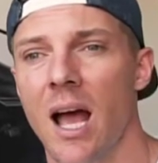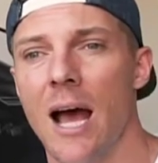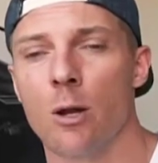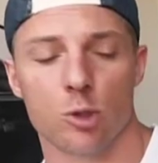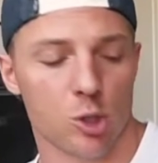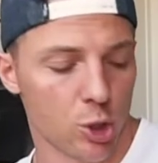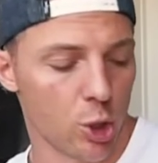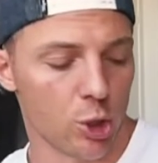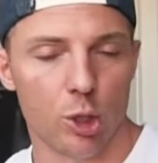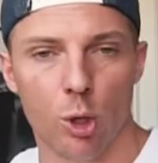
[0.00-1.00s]

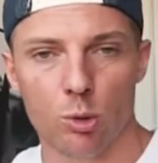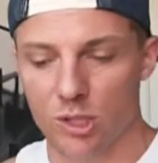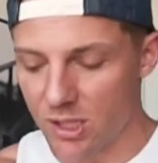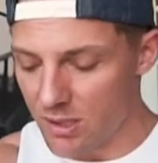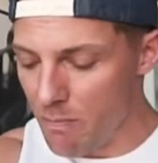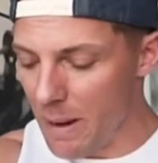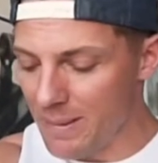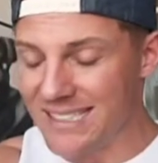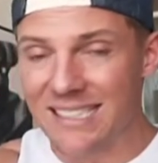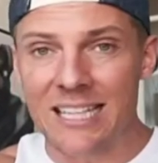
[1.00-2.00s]
You don't maybe
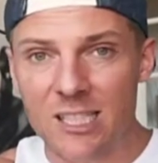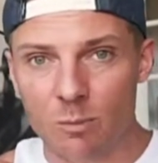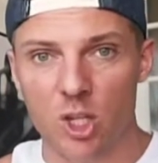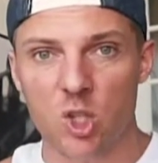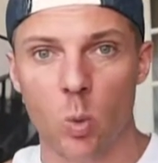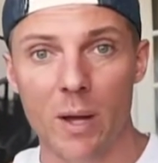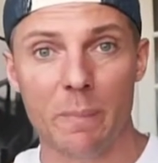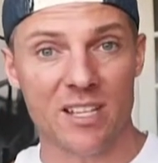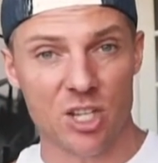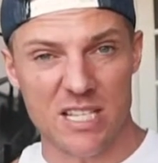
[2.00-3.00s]
see as much sweat
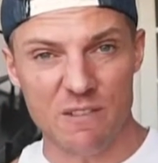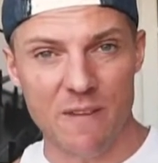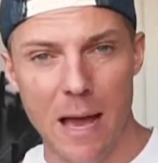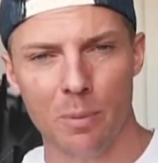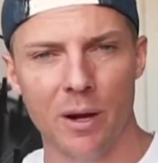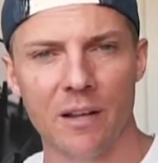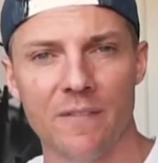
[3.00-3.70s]
because it's evaporating